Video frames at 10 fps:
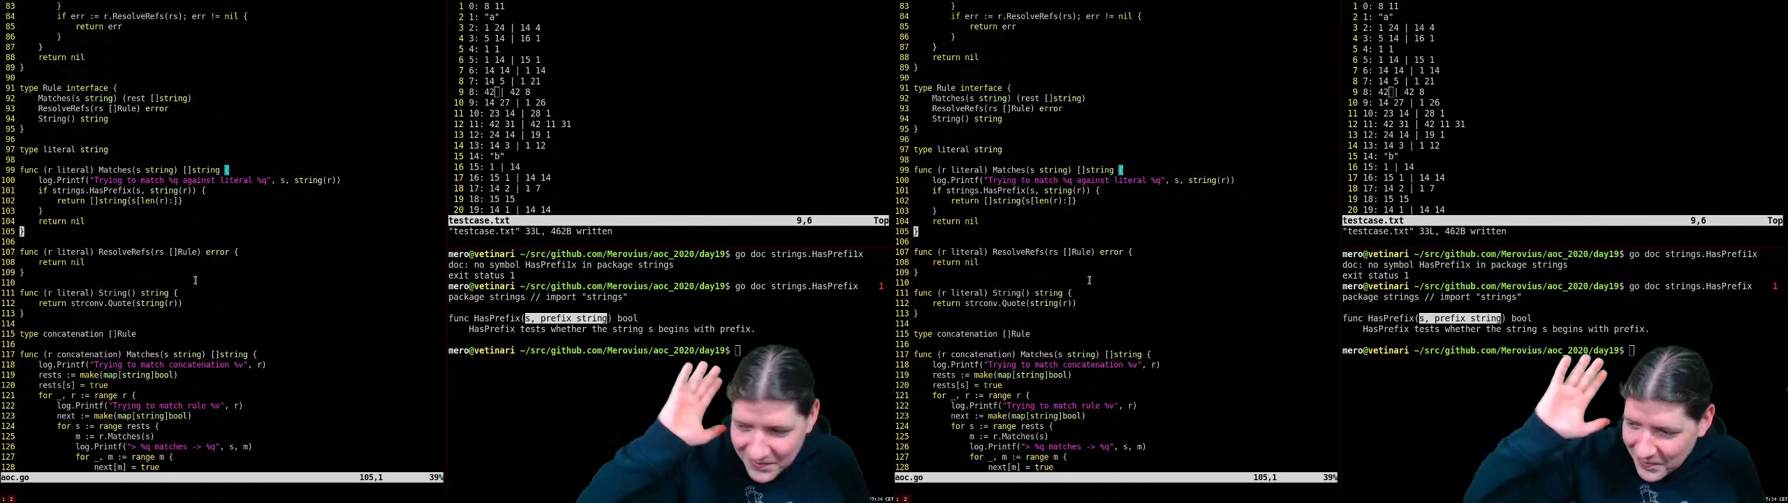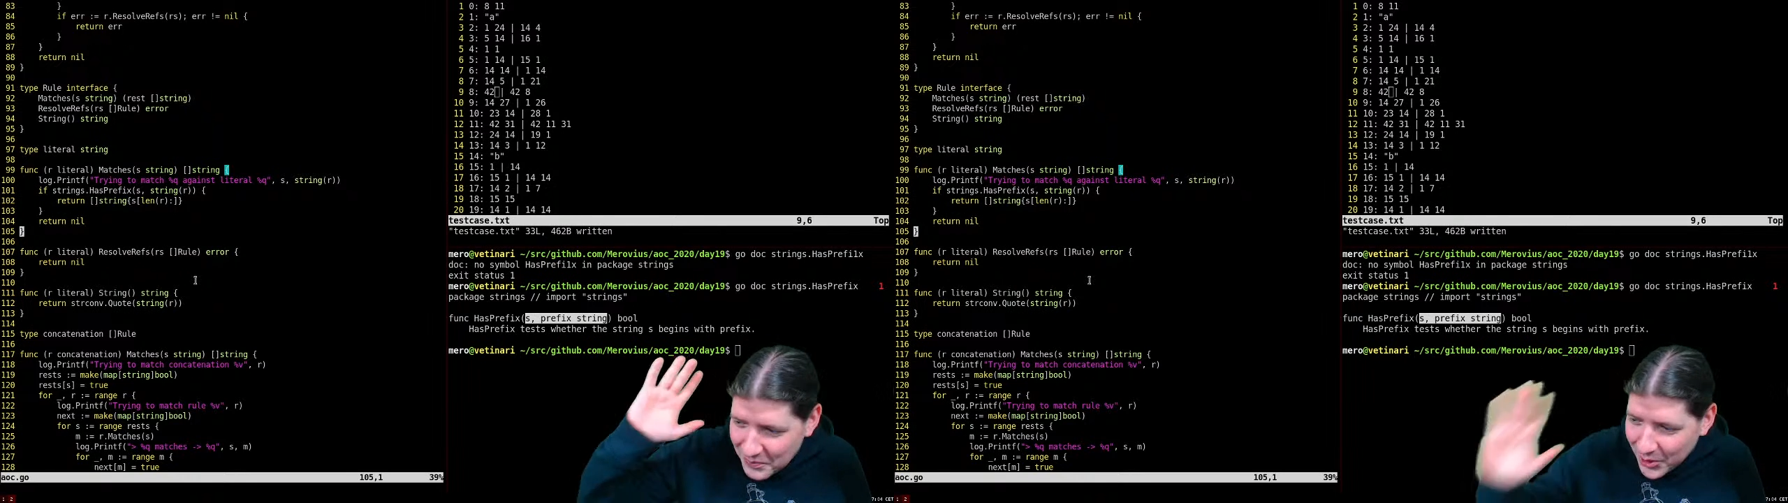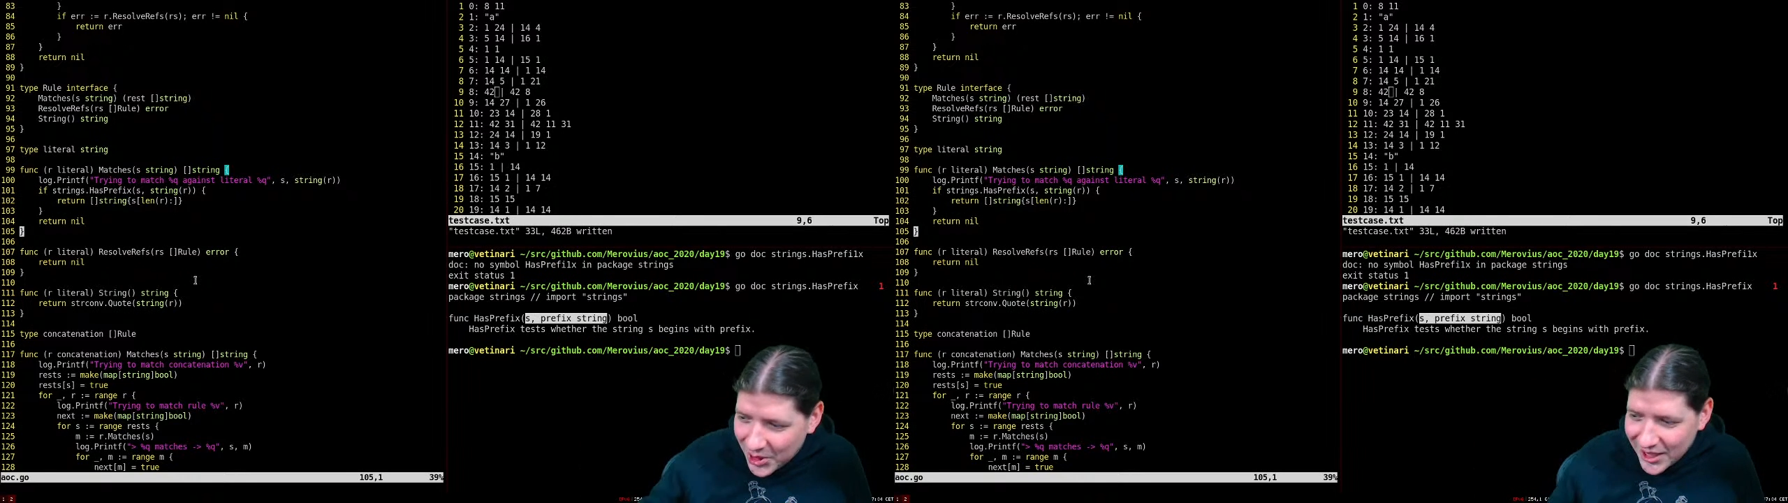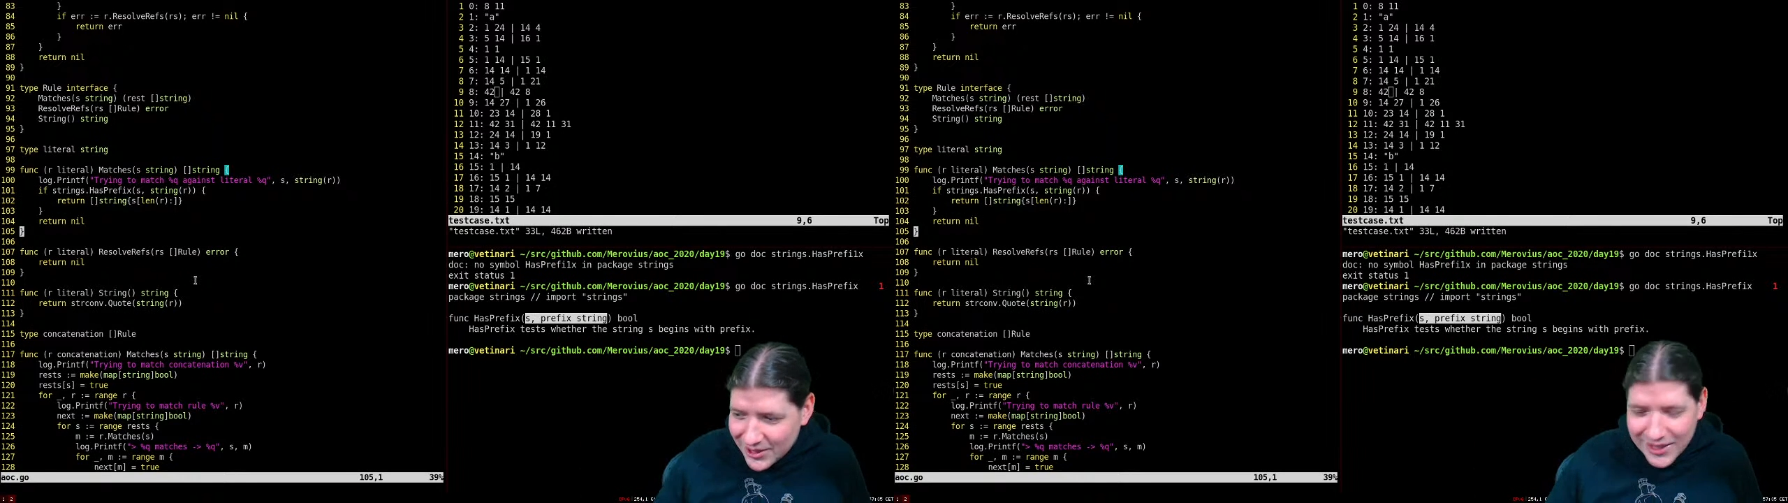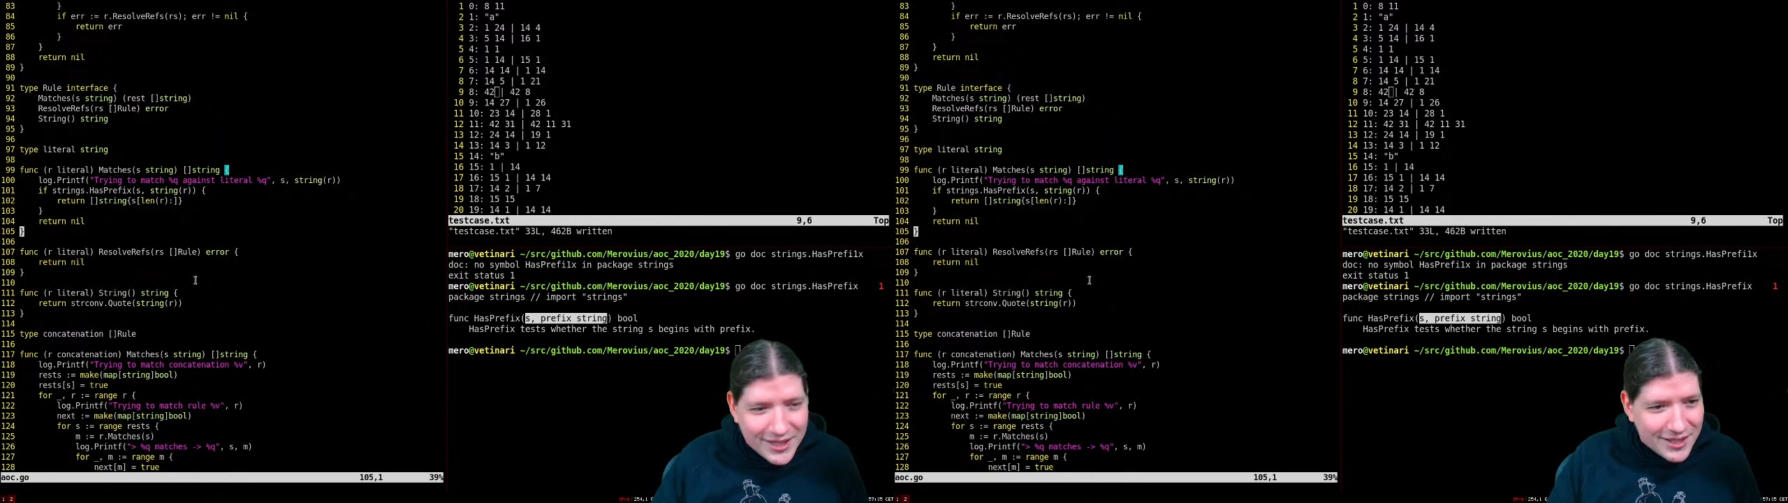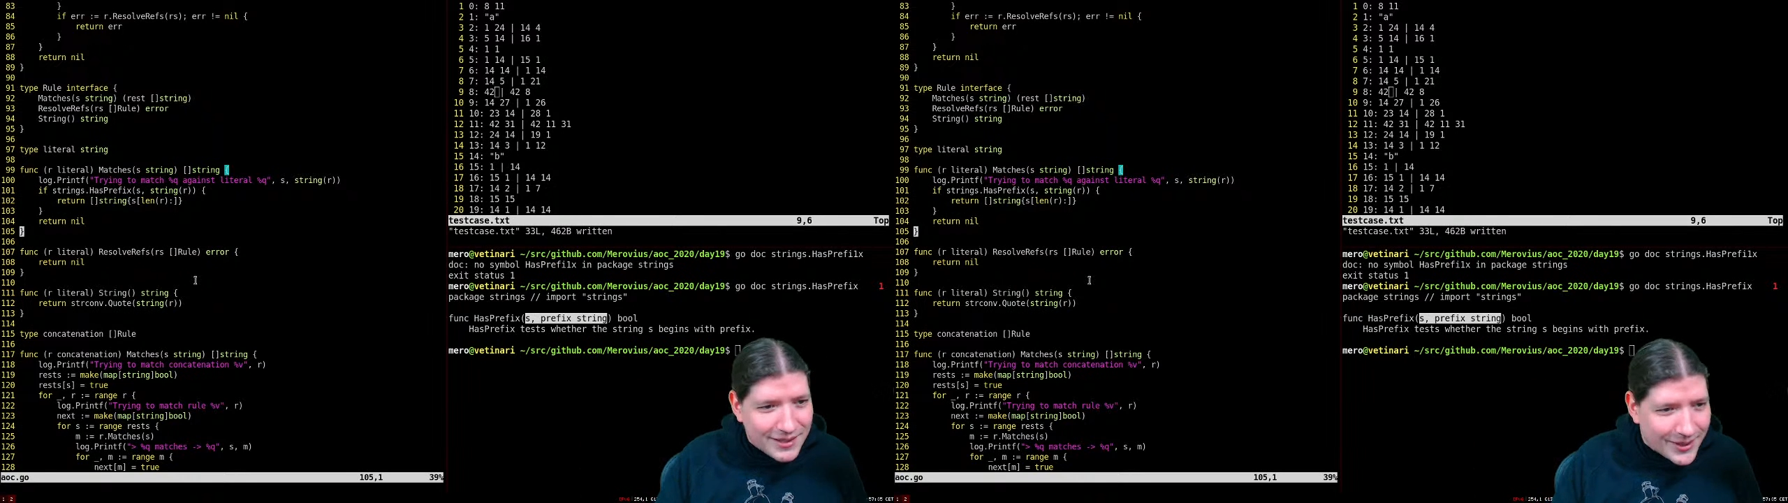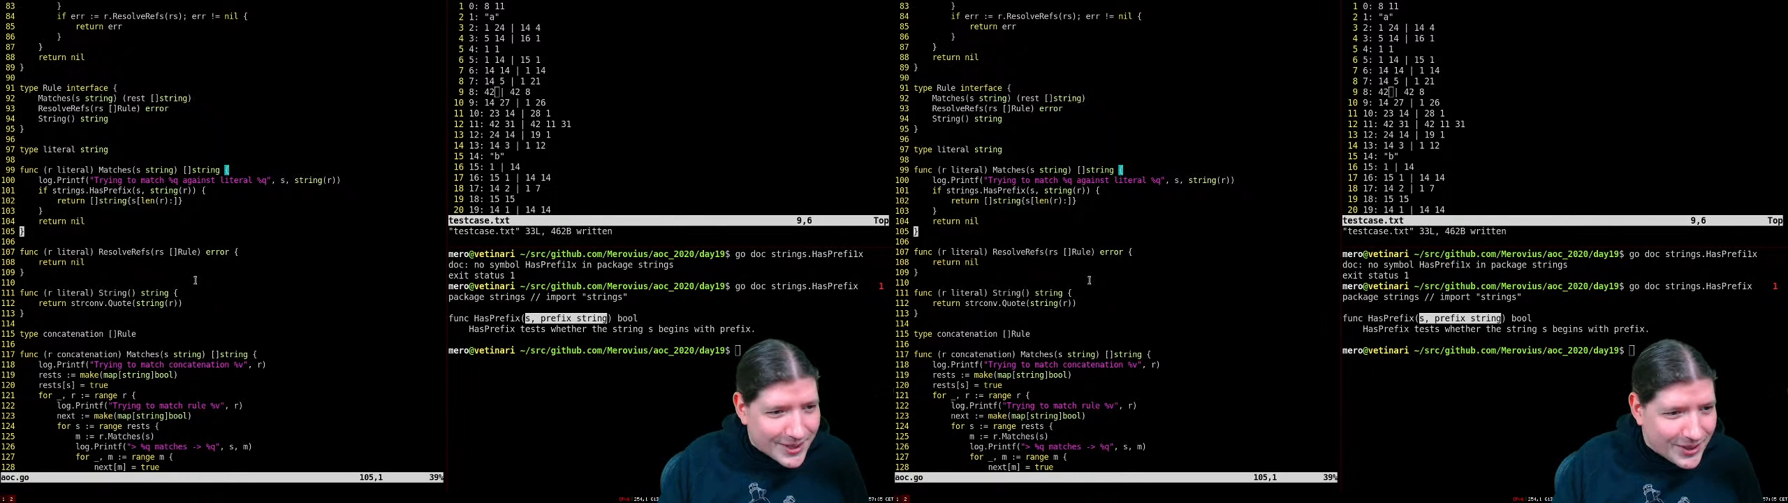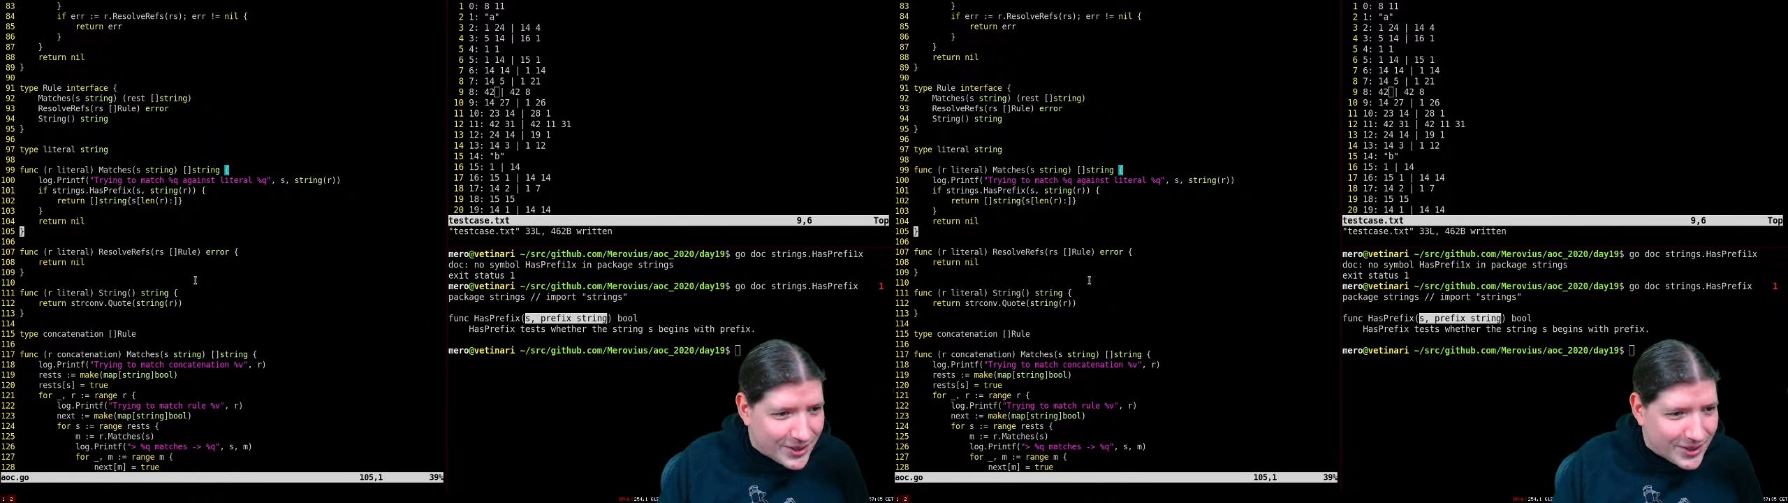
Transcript: put that. This looks good.